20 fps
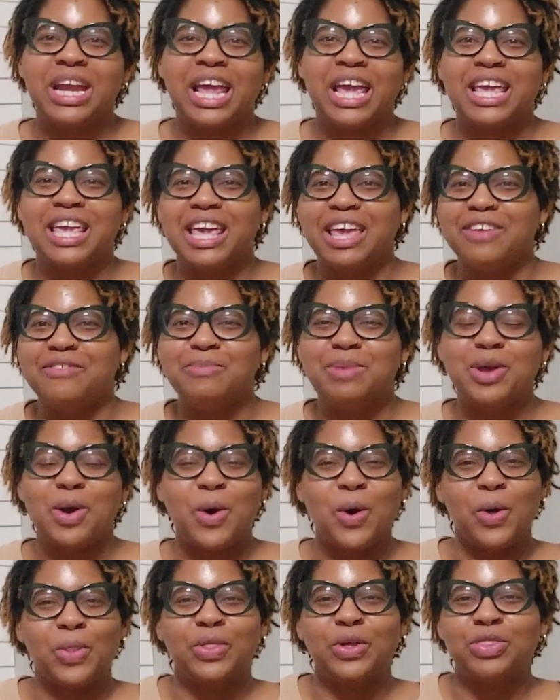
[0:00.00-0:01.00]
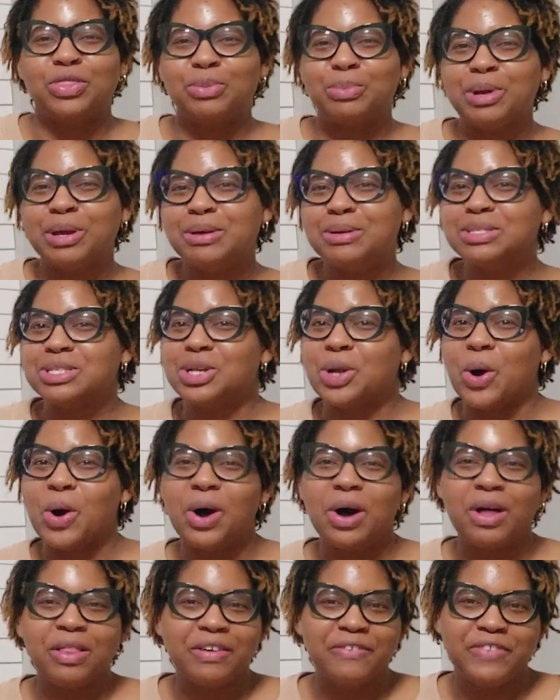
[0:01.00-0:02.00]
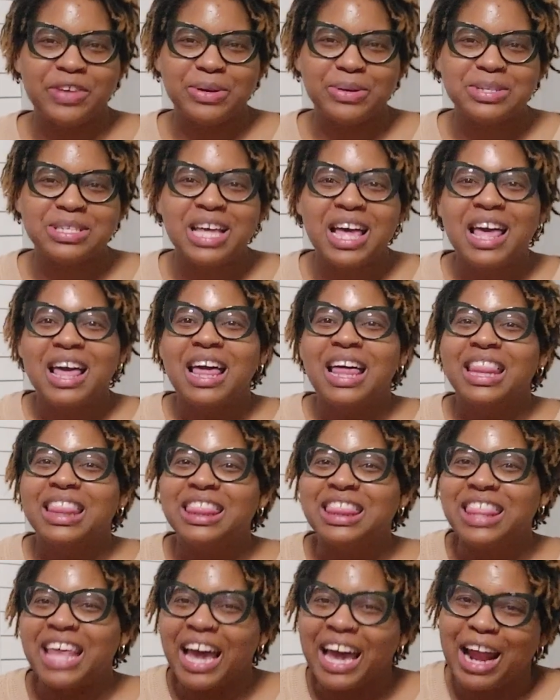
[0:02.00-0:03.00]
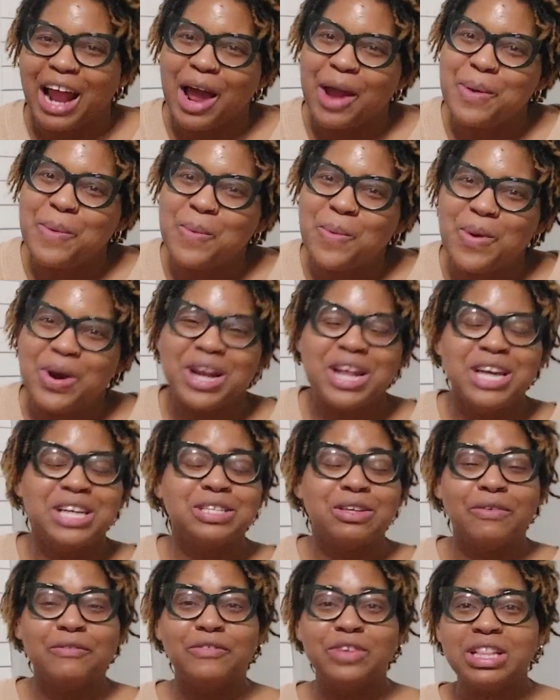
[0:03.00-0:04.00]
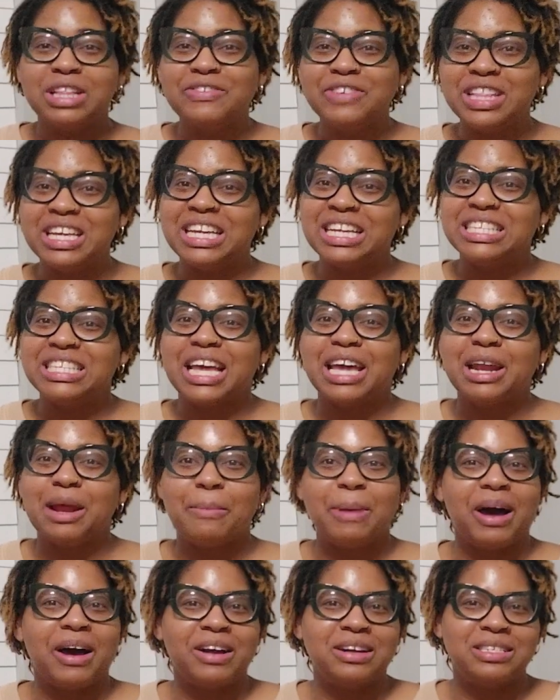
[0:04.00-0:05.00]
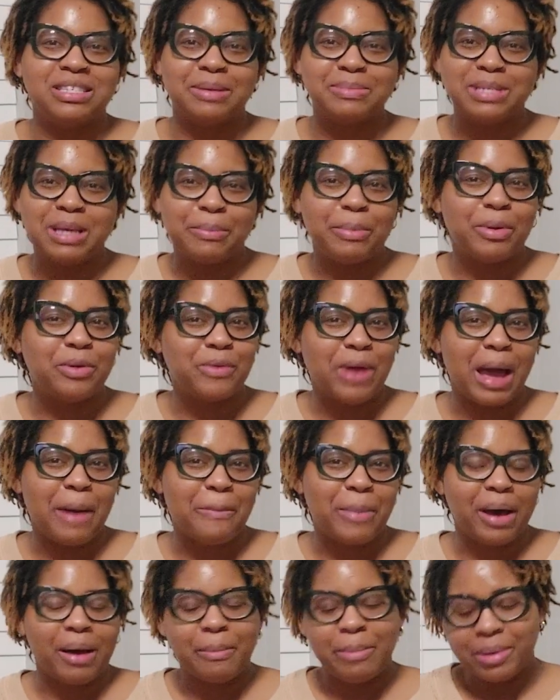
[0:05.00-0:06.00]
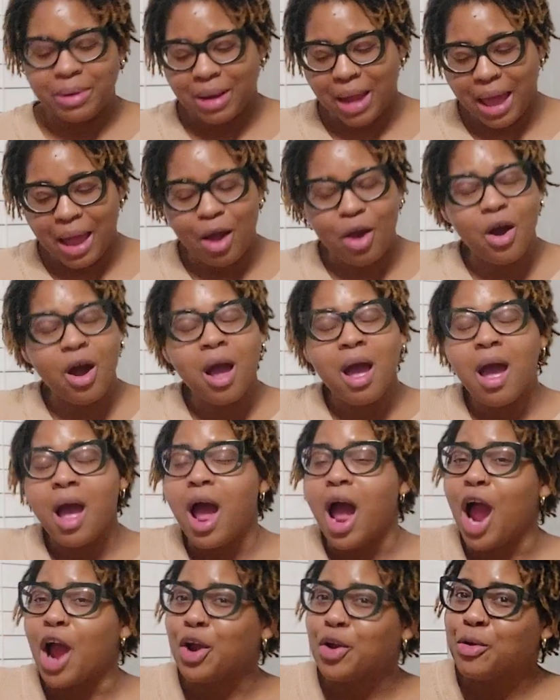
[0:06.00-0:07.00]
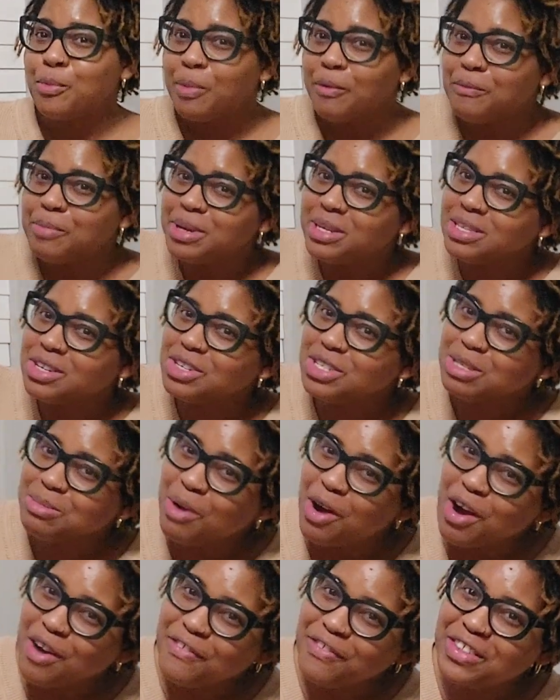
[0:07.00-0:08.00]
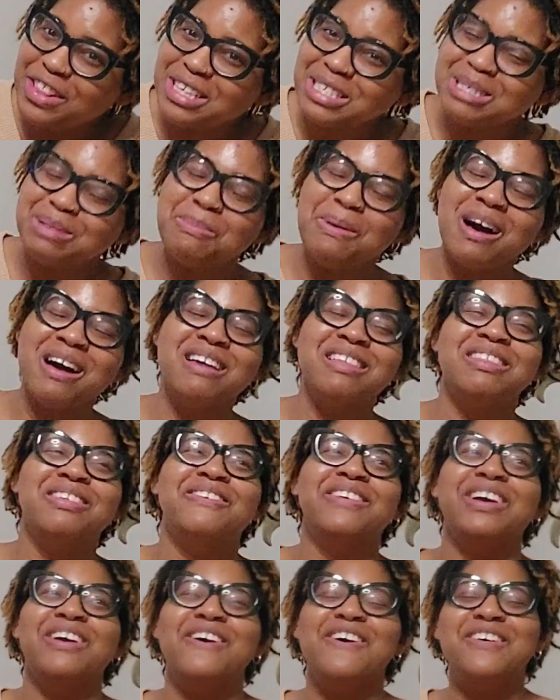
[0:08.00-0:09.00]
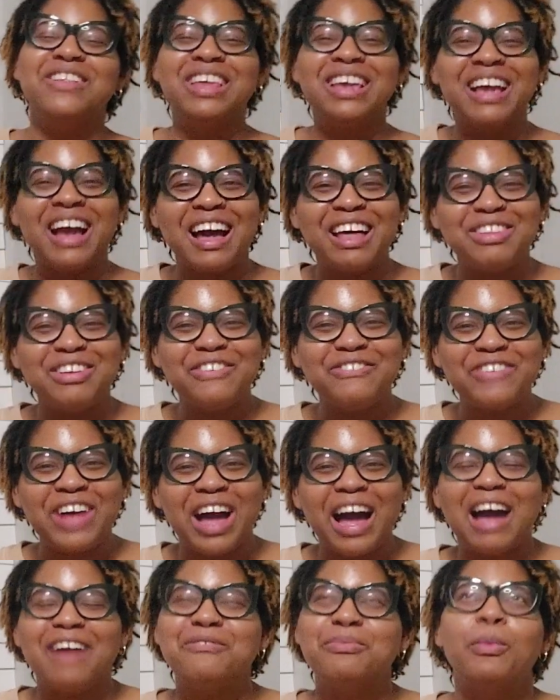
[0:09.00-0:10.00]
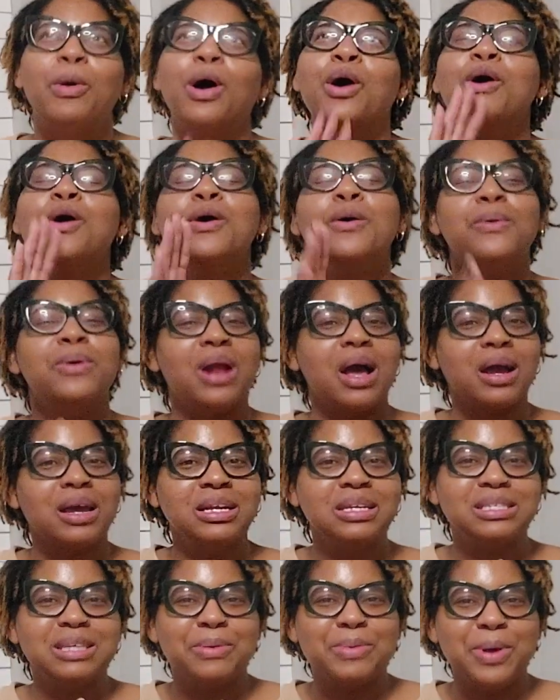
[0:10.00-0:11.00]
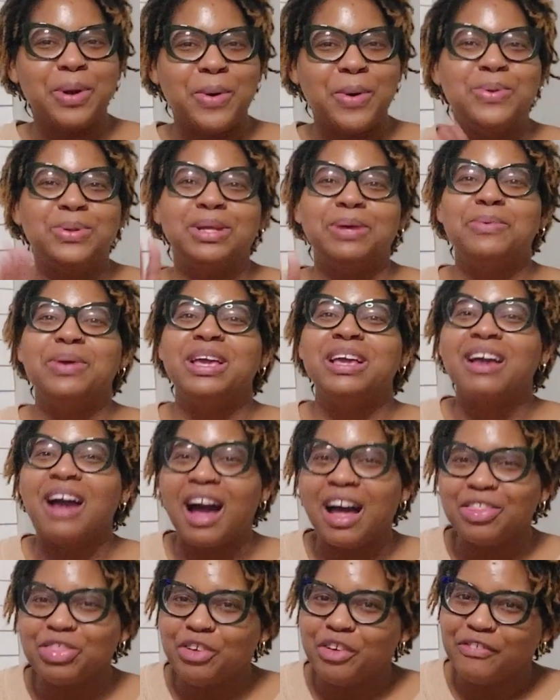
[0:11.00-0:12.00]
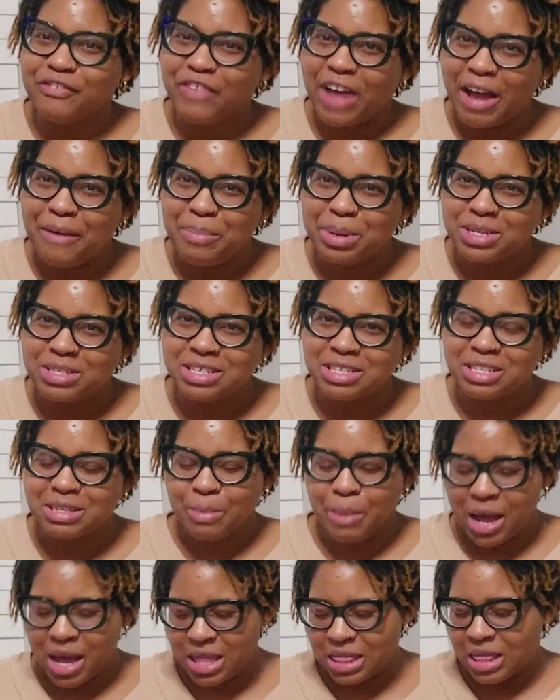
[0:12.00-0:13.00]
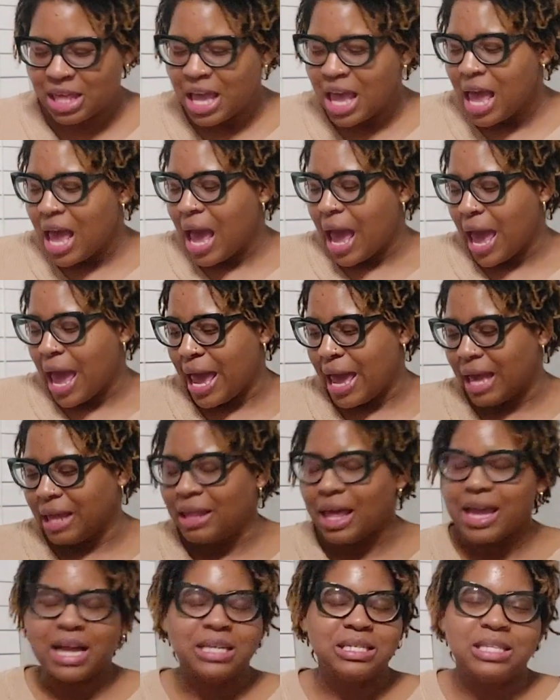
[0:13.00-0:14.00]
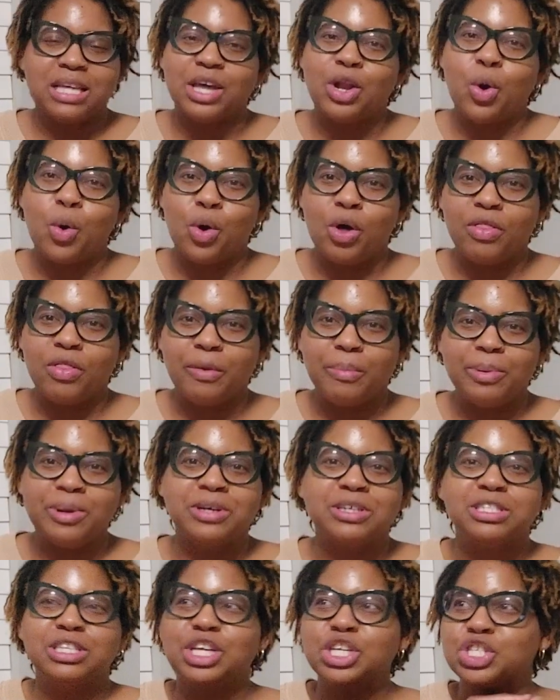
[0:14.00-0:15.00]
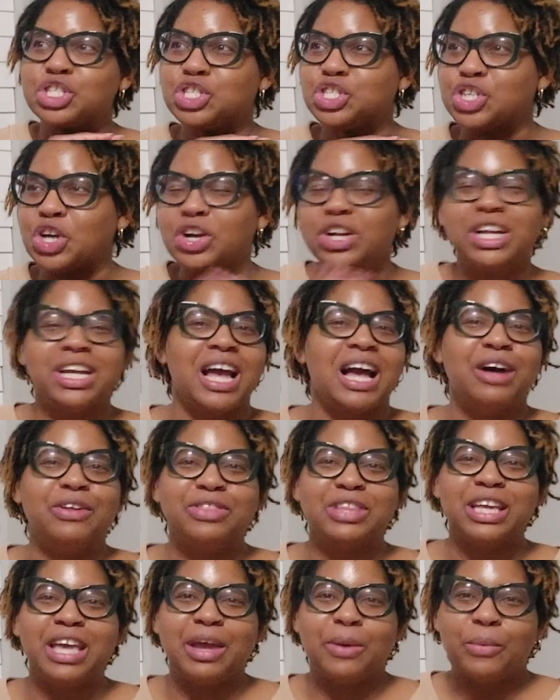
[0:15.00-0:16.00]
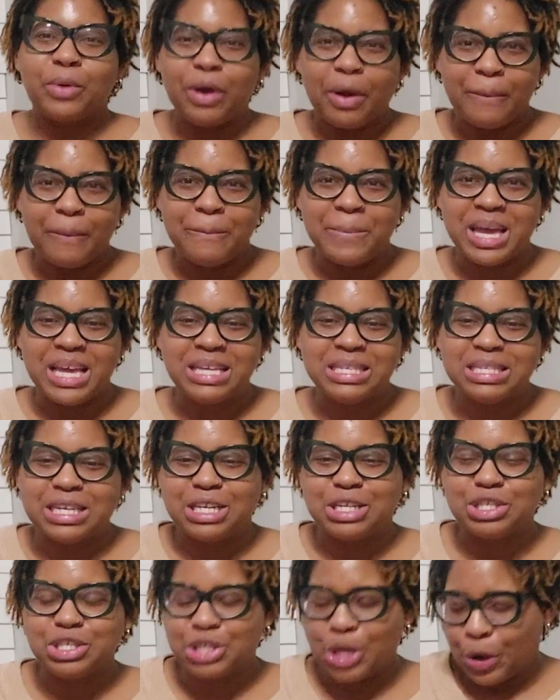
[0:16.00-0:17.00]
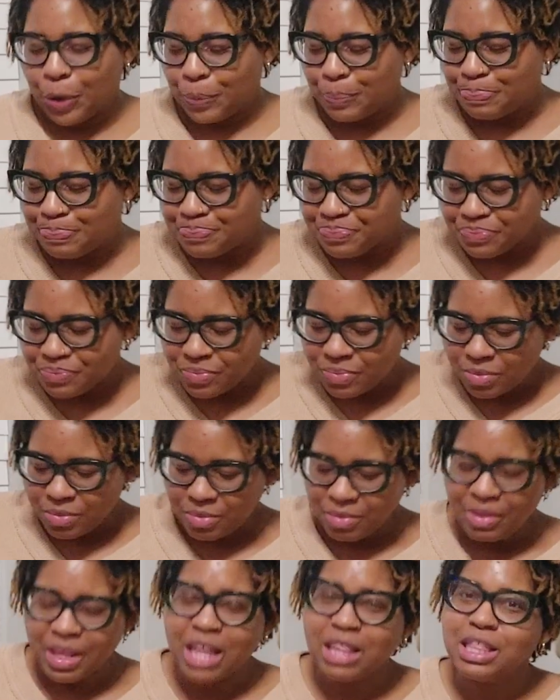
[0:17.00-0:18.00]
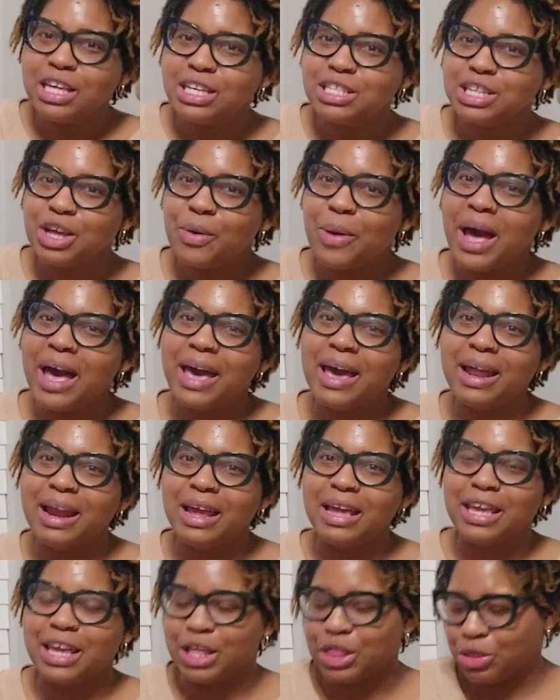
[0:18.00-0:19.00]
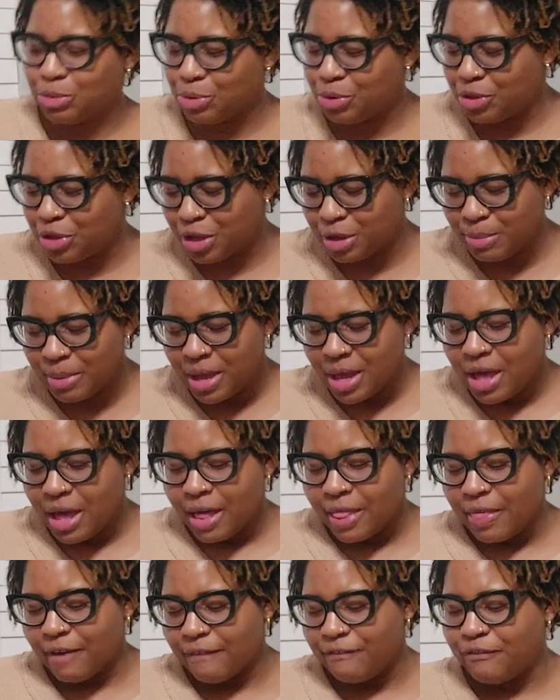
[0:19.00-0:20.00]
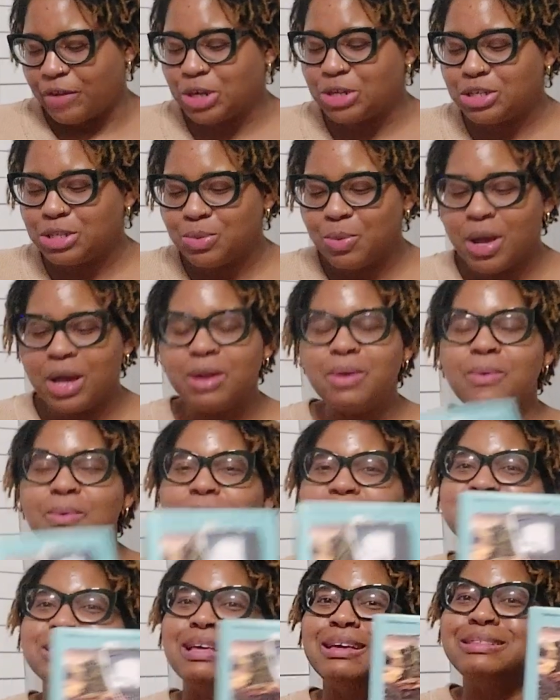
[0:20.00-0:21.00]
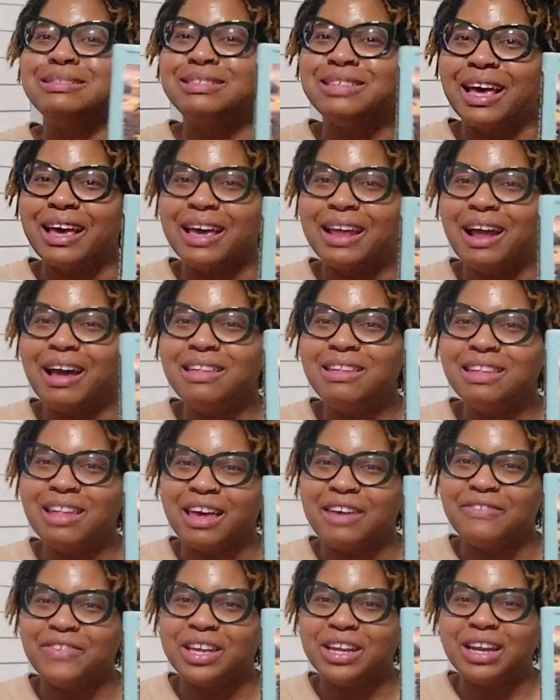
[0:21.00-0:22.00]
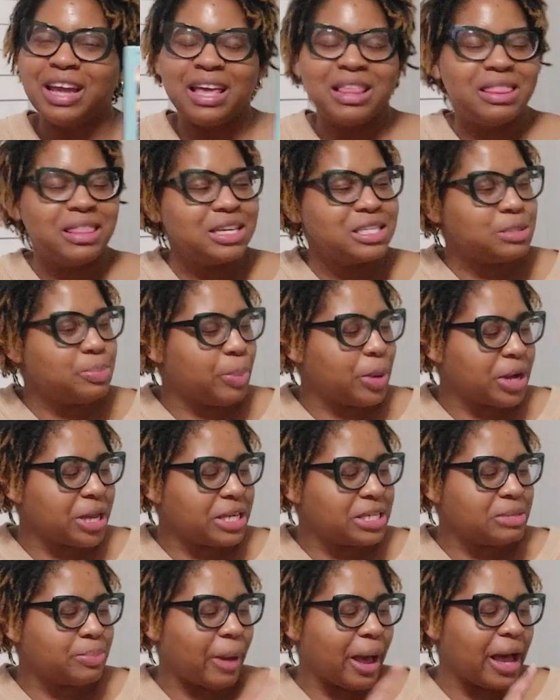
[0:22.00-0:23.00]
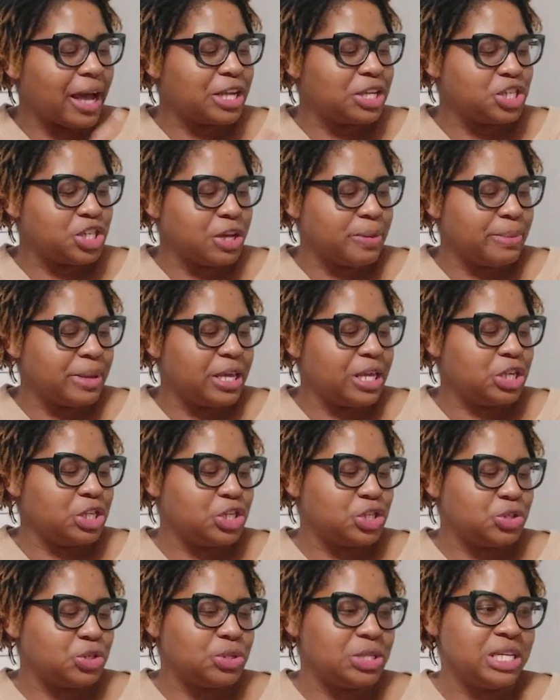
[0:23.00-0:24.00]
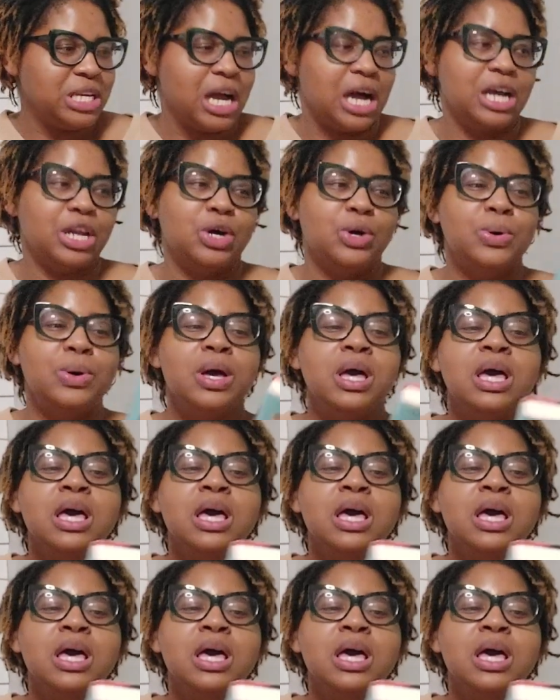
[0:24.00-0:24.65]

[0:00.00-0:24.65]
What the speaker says: It gave me all the thrills and all the feels that I wanted. So I'm really excited about our September wrap up. Now, our group of books are small for this month. We only got through 5. Well, we're not going to say we got through 5 books this month. And like I said, all the books starting out the gate were amazing. So let's go ahead and get through them. The first one was Dead 11, and this book is by Juliano.